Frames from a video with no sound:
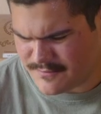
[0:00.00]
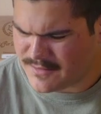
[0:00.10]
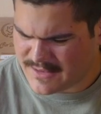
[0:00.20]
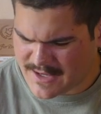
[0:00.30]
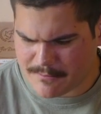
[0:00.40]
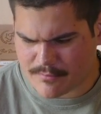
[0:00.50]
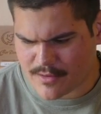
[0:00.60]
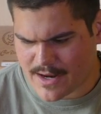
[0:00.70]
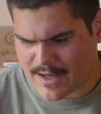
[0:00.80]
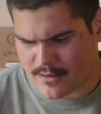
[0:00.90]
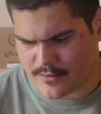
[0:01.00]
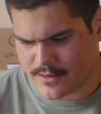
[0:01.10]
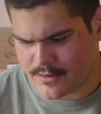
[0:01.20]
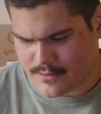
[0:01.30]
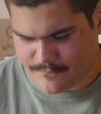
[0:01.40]
light brown,
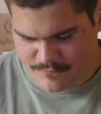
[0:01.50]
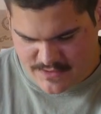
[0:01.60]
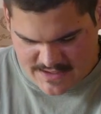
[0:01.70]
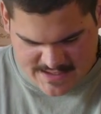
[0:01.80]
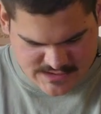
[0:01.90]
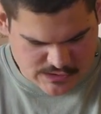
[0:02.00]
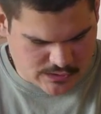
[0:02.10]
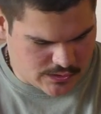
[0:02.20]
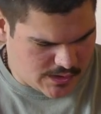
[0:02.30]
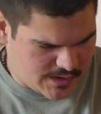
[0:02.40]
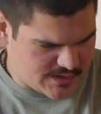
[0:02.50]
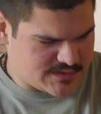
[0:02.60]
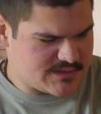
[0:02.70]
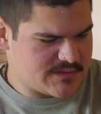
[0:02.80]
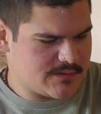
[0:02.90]
has
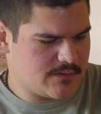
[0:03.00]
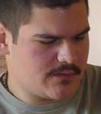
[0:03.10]
gloss.